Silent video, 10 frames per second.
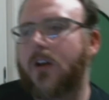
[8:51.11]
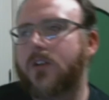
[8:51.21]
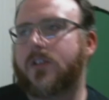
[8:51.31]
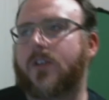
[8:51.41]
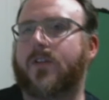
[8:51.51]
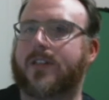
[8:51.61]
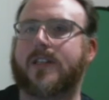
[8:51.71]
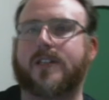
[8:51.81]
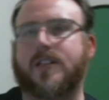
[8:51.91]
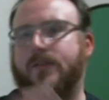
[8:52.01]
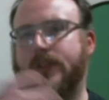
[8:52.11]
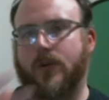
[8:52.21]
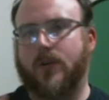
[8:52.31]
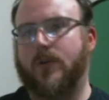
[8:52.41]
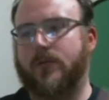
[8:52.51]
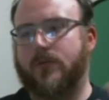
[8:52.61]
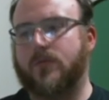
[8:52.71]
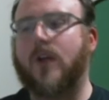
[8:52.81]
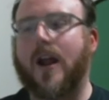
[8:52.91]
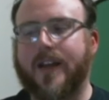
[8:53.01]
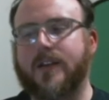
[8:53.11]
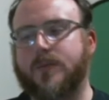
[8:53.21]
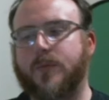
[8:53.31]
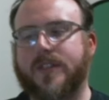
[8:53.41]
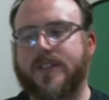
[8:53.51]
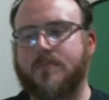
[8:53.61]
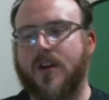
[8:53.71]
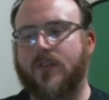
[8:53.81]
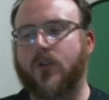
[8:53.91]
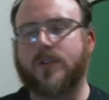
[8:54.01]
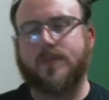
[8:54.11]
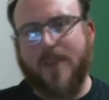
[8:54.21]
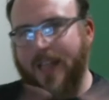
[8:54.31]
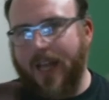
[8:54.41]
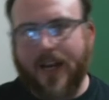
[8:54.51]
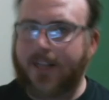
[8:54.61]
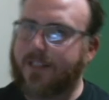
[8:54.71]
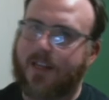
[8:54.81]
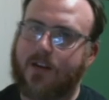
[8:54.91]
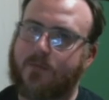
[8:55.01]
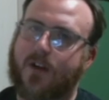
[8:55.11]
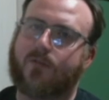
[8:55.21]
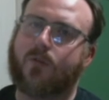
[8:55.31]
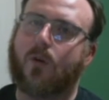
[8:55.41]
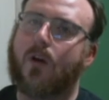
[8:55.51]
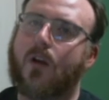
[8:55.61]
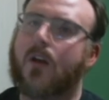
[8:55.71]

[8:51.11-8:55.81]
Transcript: So for instance, if you're writing with some metaphors, make that an extended metaphor.